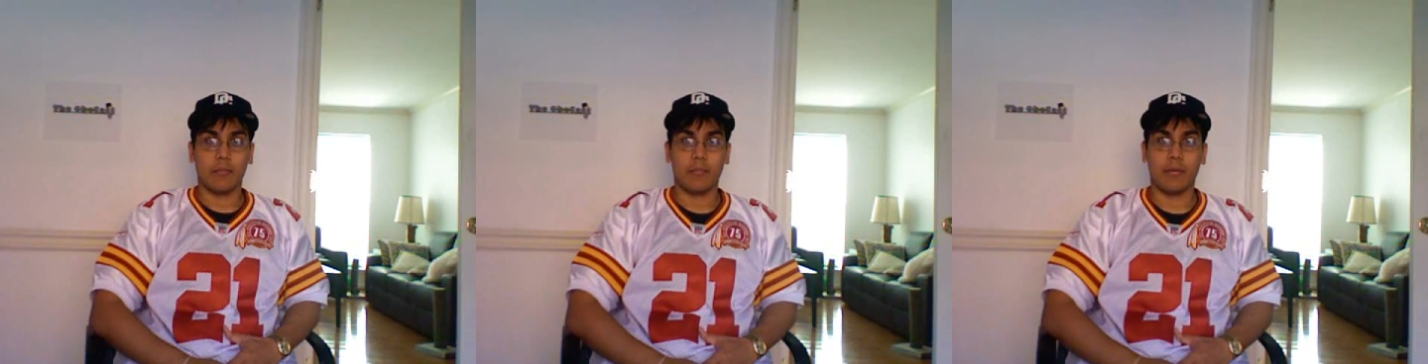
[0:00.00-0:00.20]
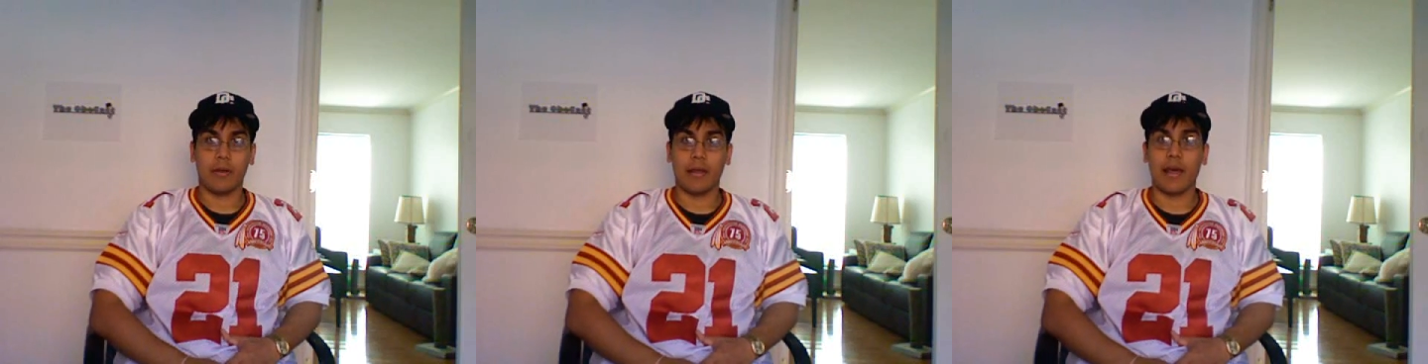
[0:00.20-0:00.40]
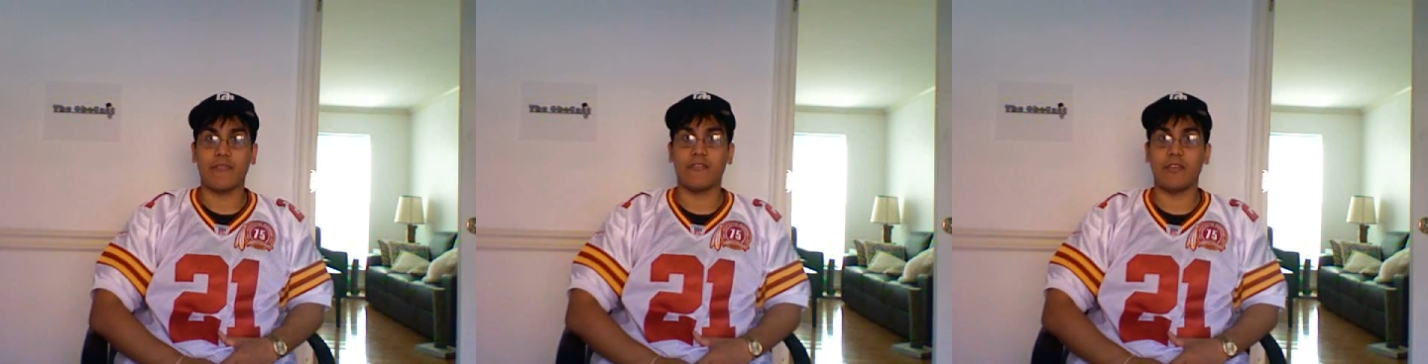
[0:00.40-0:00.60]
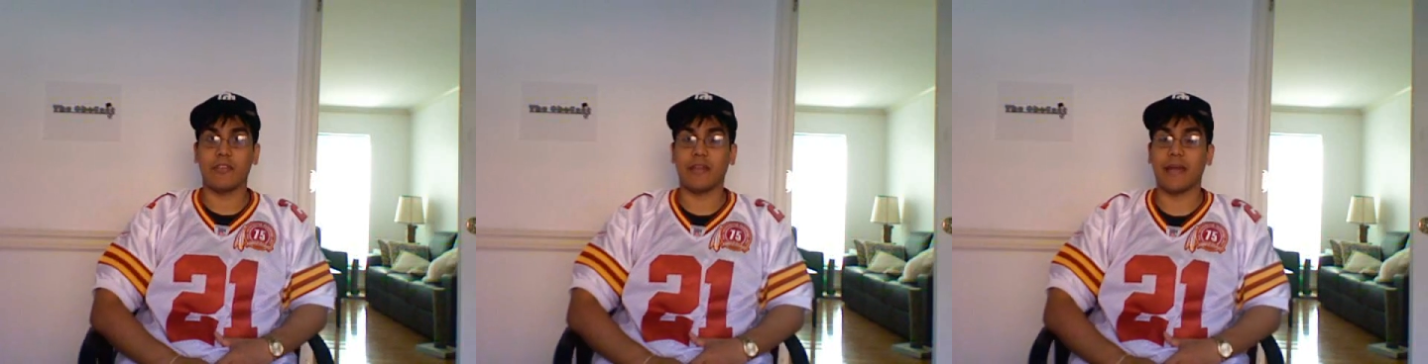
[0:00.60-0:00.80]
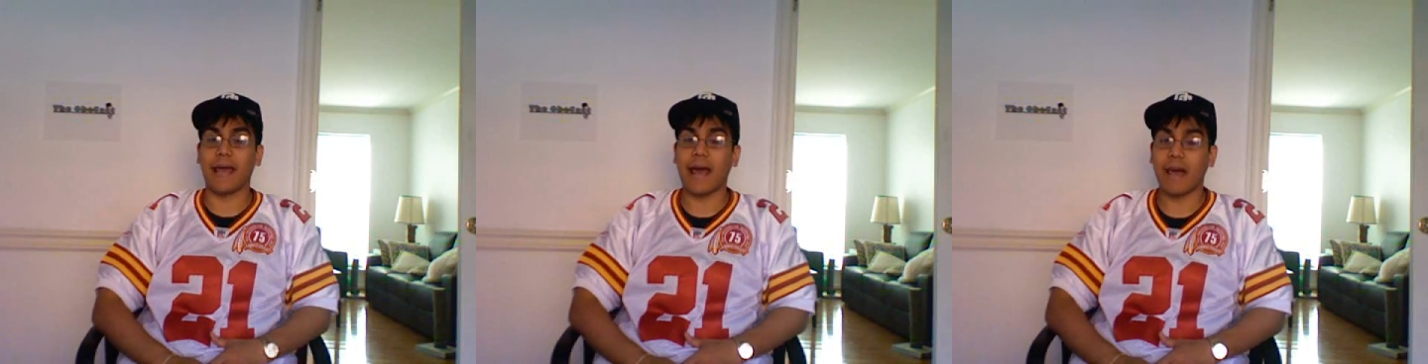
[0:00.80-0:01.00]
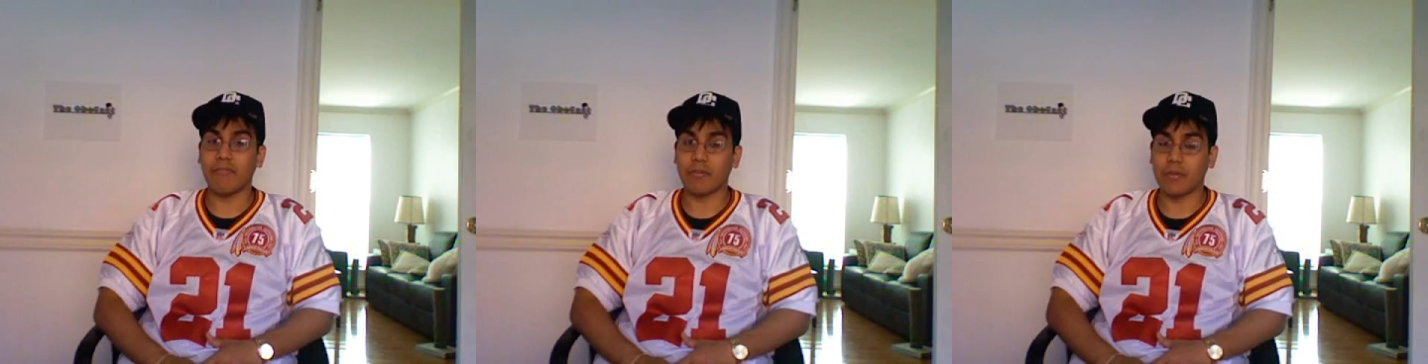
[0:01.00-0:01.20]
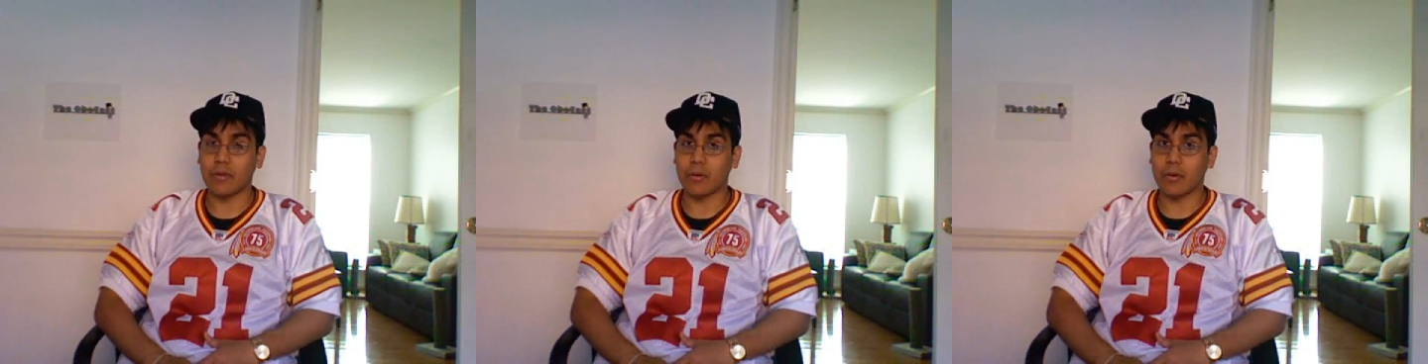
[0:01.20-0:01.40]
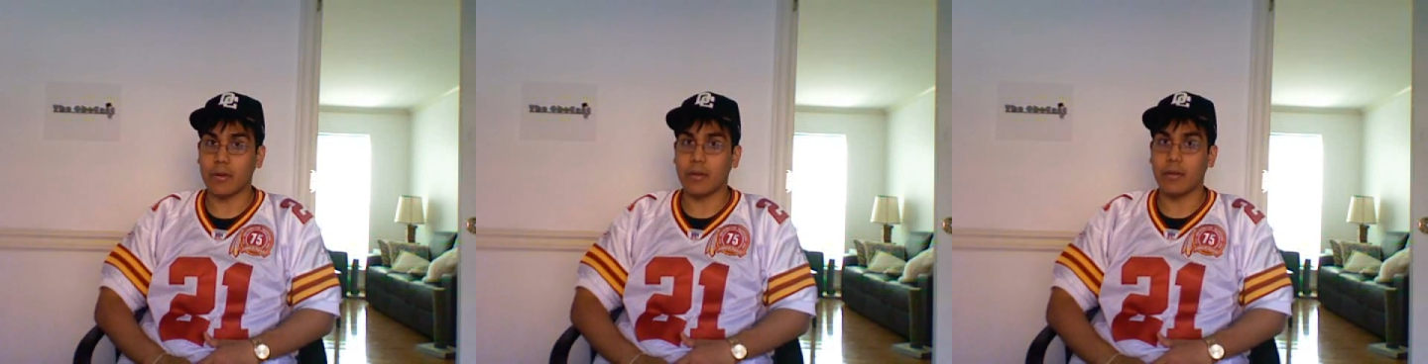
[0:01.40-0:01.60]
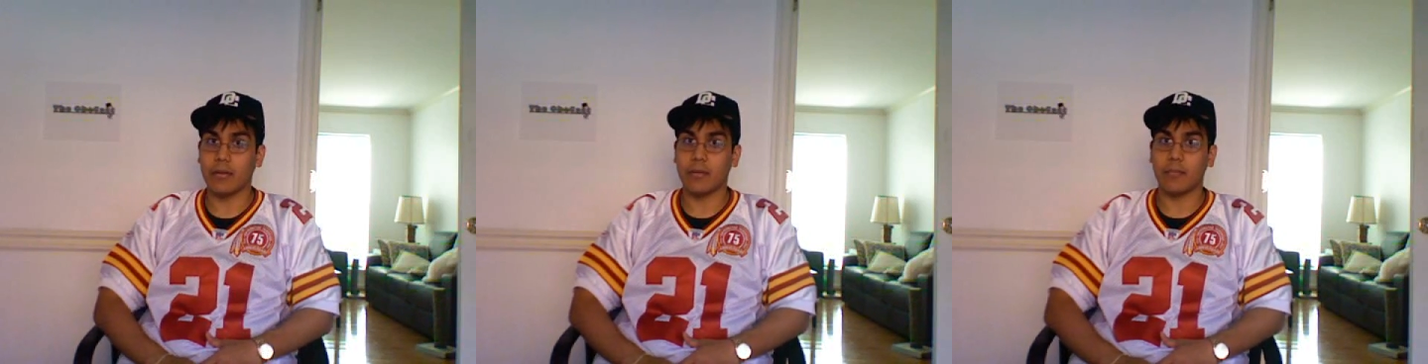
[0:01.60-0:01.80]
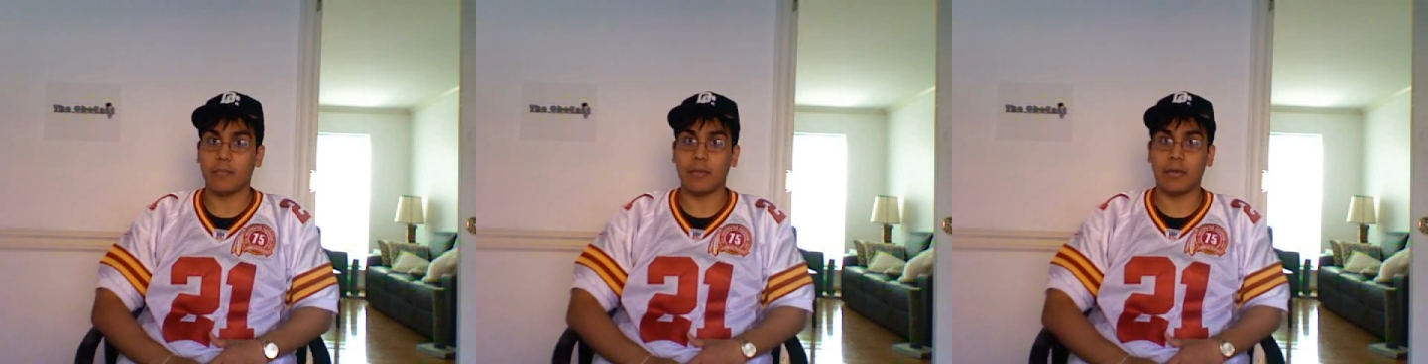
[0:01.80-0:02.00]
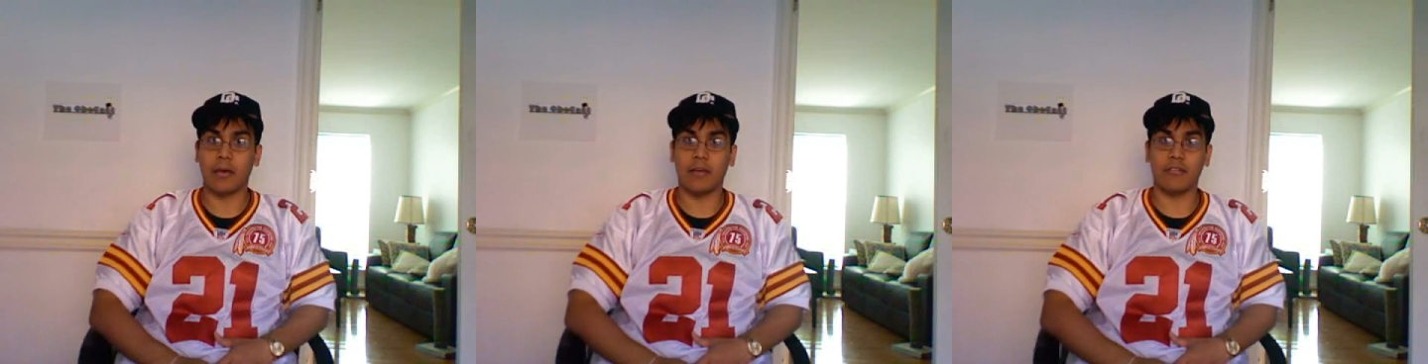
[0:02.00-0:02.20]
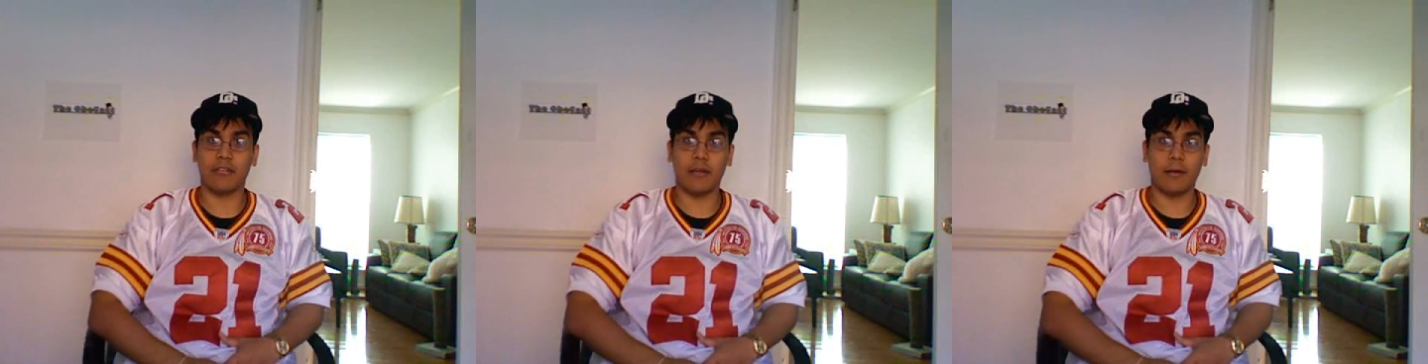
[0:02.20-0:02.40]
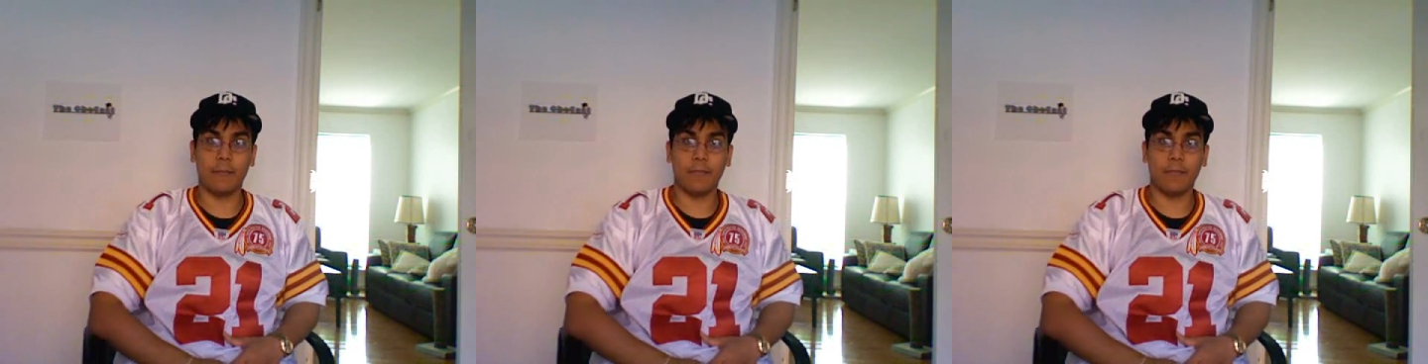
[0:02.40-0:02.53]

But I feel that I have to do it because,